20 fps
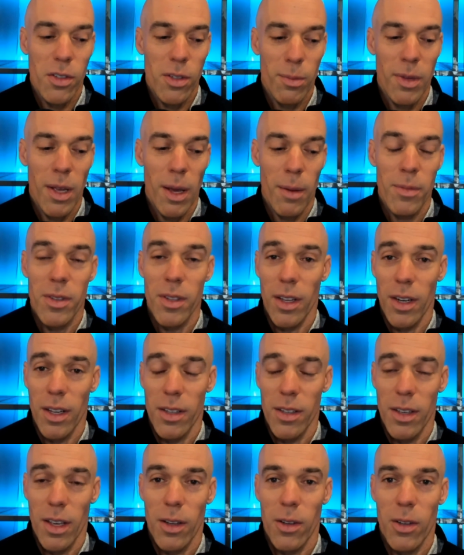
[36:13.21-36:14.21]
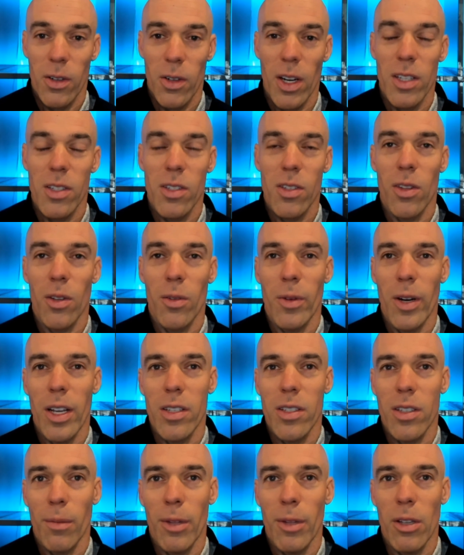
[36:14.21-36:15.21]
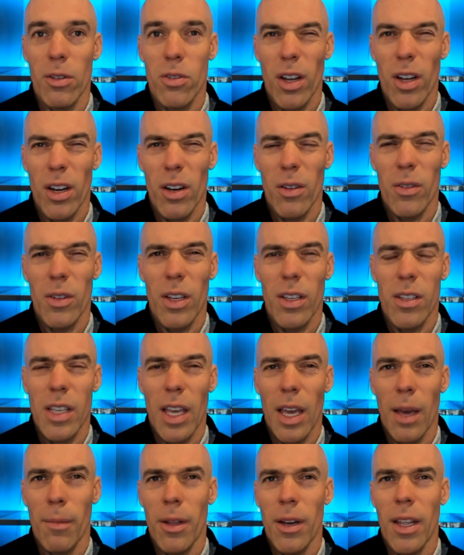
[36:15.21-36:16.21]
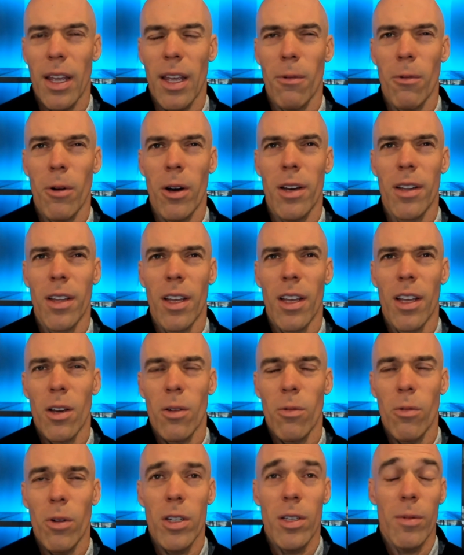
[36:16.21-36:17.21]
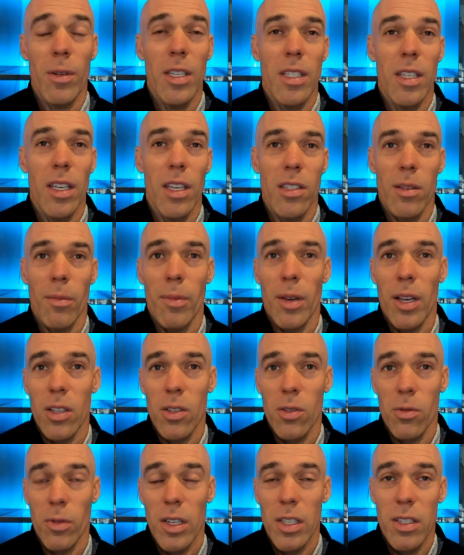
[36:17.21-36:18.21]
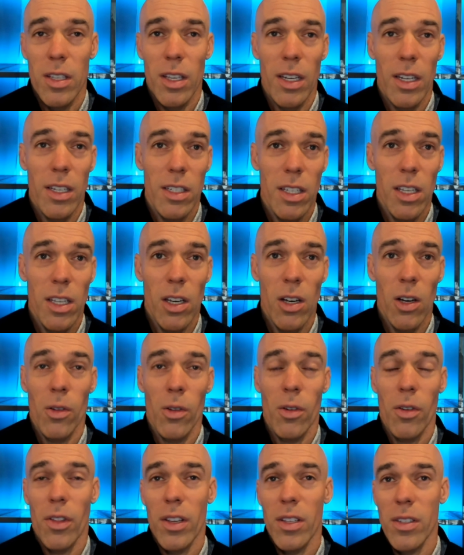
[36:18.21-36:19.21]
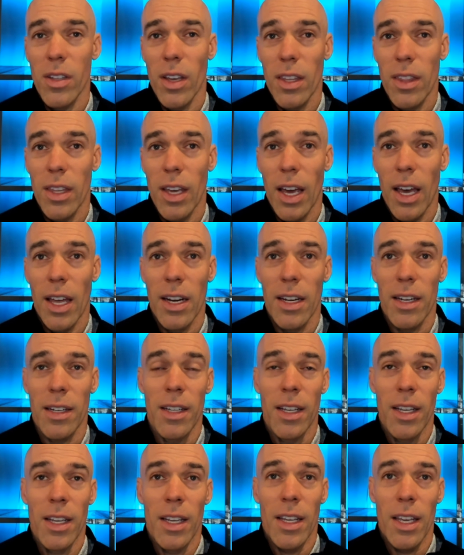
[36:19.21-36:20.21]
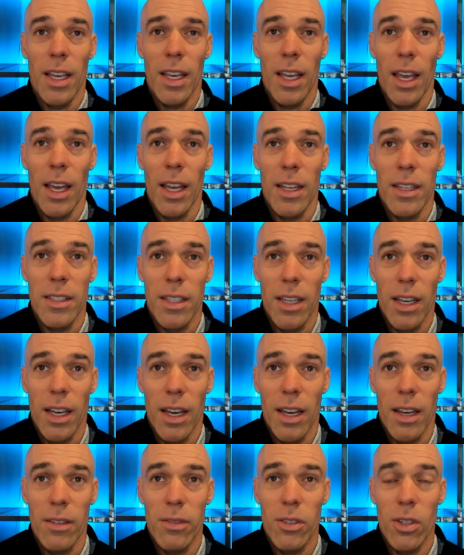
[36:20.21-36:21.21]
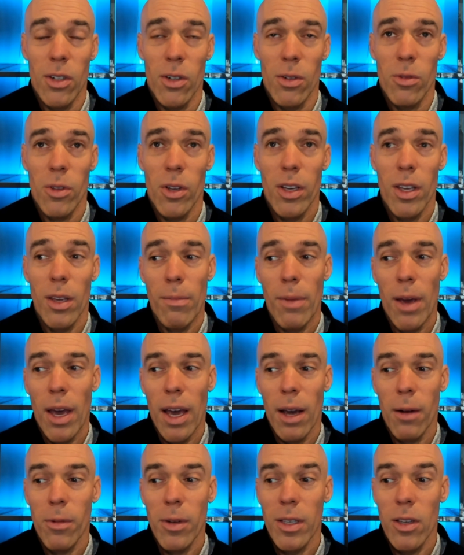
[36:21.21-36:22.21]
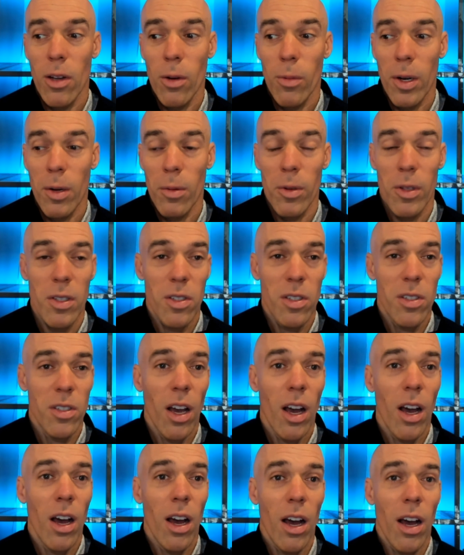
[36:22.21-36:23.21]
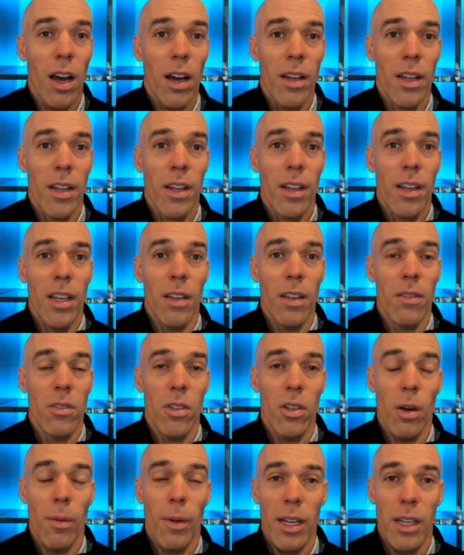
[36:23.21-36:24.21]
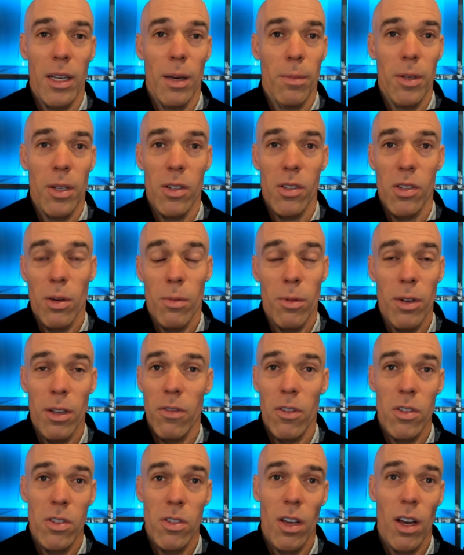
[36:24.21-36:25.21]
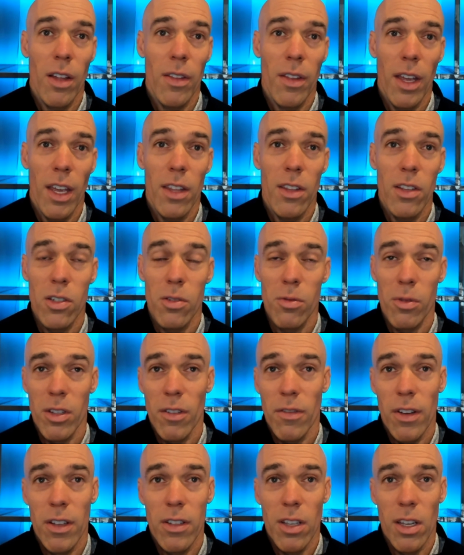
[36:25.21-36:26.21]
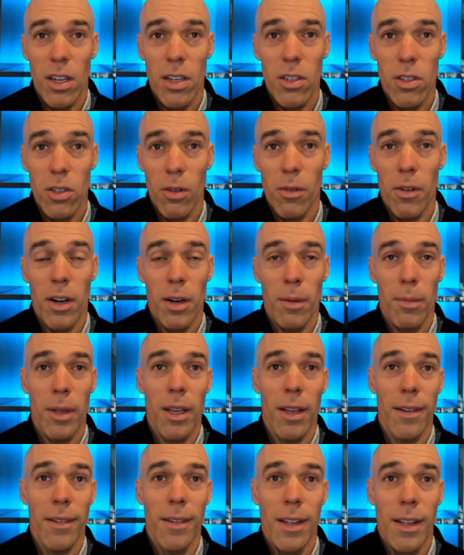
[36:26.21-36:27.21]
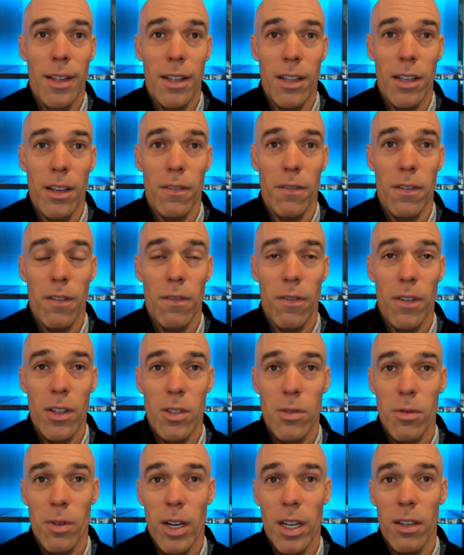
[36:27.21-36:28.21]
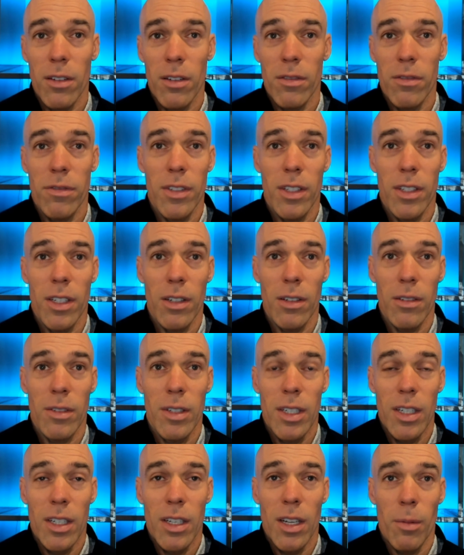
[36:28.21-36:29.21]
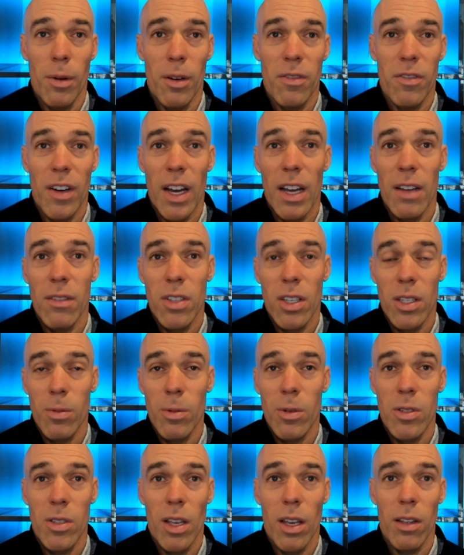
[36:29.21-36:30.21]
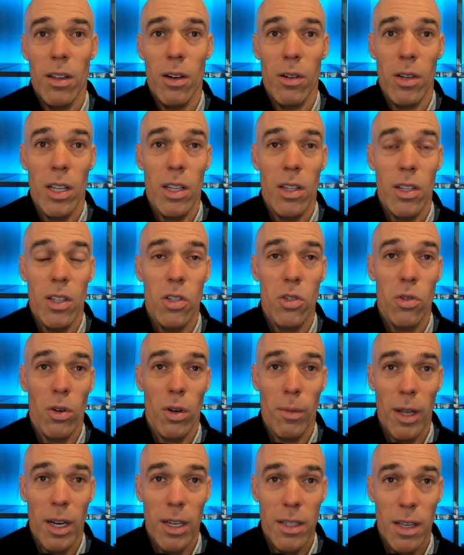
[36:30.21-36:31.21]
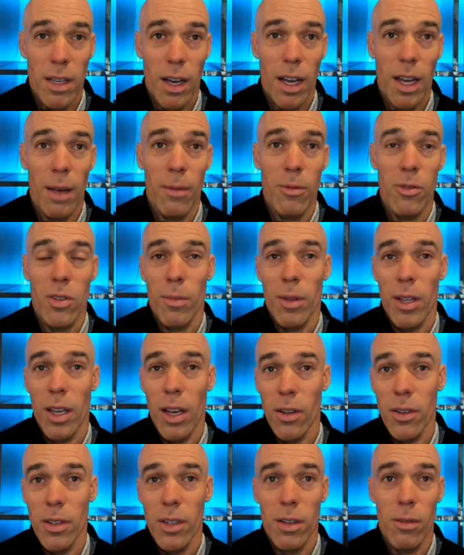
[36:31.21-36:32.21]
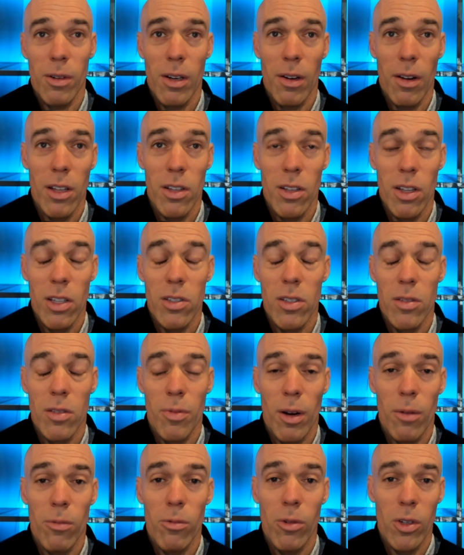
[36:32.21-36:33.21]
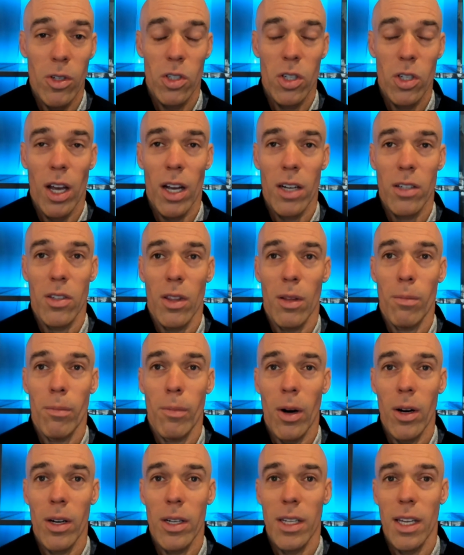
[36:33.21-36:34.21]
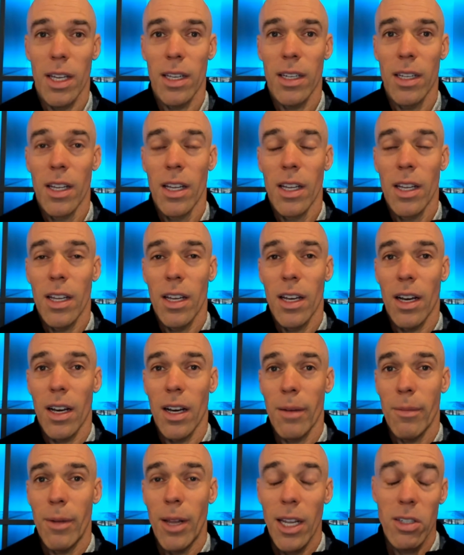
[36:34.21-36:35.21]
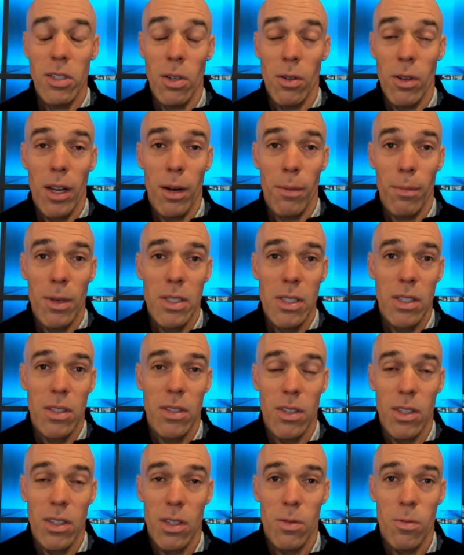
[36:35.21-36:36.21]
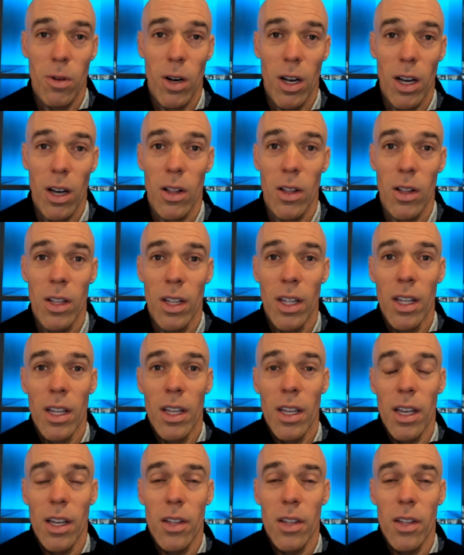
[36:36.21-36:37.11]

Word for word: You know, sometimes that mm -hmm. creates the risk. I mean, you try to examine, hey, what what do we see as the biggest risk in a deal or things like that and and uh, you know looking back we, nobody really saw if you go back a couple years ago nobody foresaw that hey this is what the fed's going to do we're going to be at a fed funds rate of you know about five six percent you know in this short amount of time it's going to be held here it, it's just been a real shock to the market um, and actually a lot of businesses as well